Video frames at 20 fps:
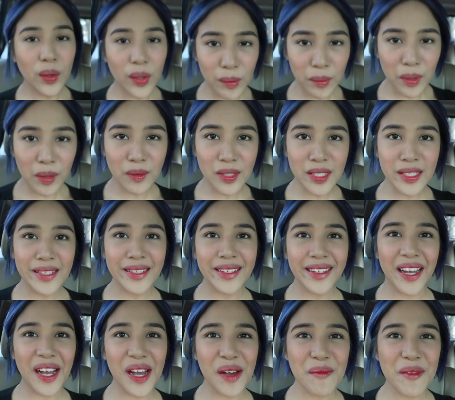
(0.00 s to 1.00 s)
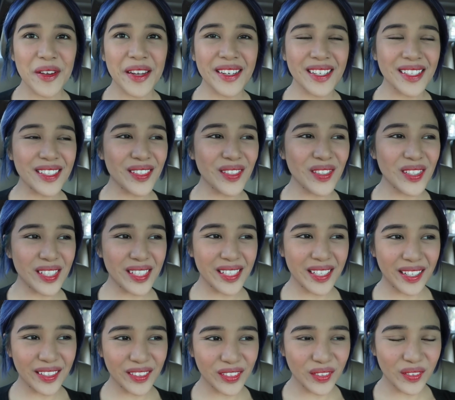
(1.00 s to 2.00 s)
You know naman what's gonna happen as soon as
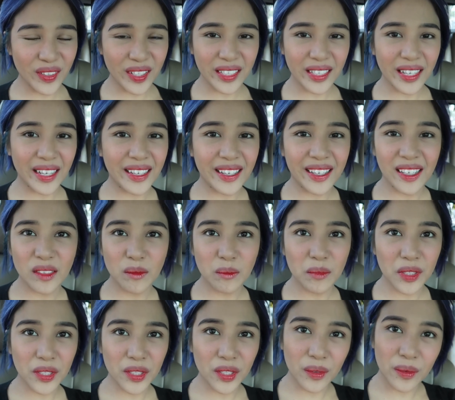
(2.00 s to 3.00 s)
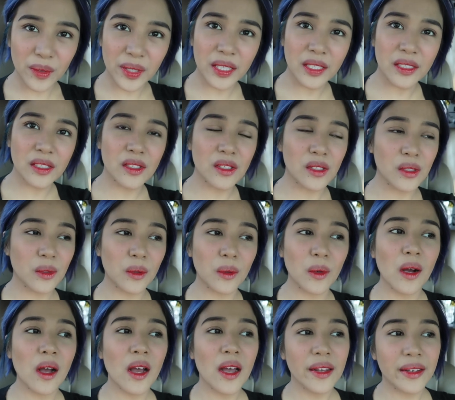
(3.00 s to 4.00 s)
I get to work, I can't bring you in.
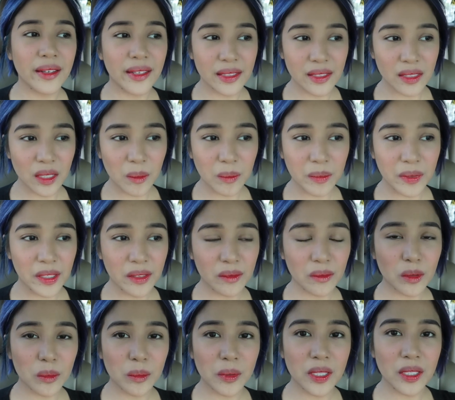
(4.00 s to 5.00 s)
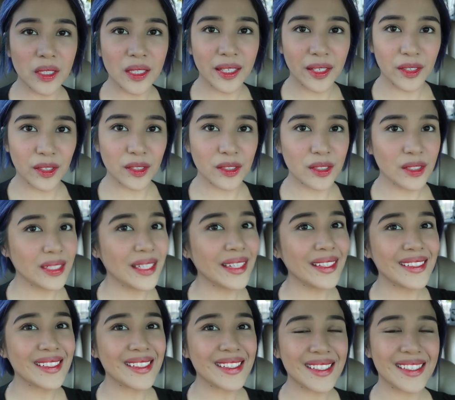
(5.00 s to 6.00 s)
So, next update will be later
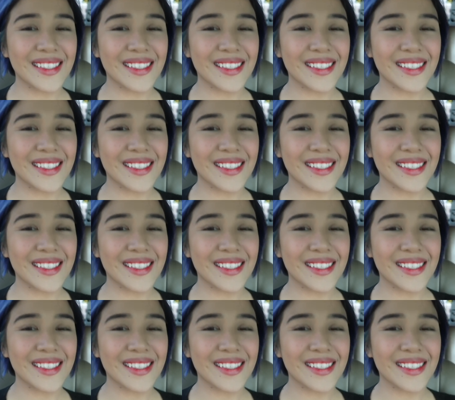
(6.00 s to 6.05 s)
tonight.